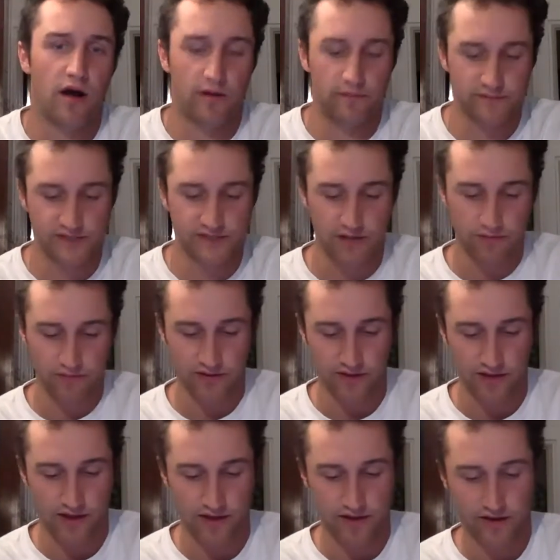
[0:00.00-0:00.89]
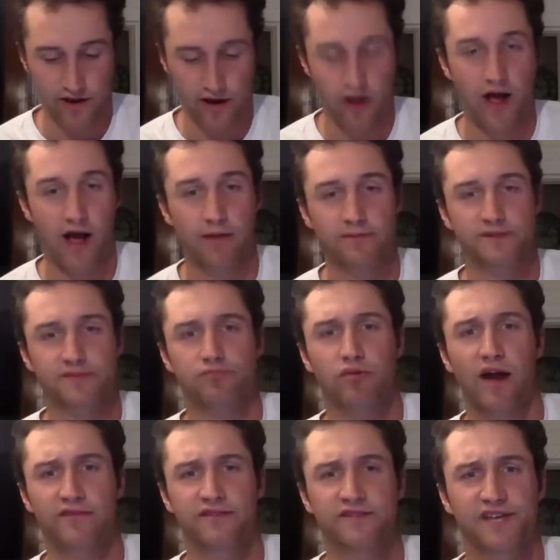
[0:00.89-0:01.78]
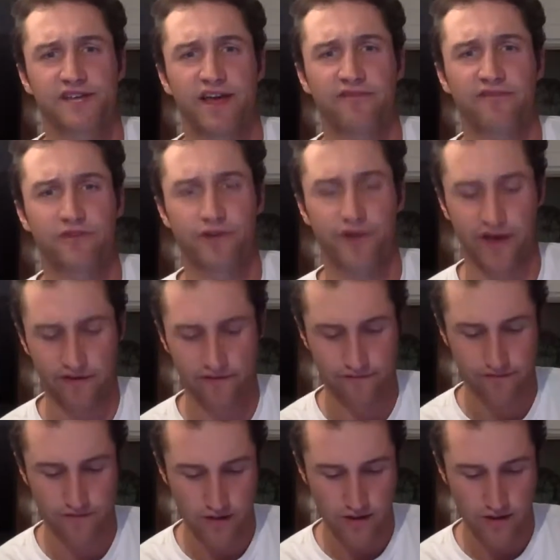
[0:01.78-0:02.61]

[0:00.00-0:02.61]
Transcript: something that happens privacy after death.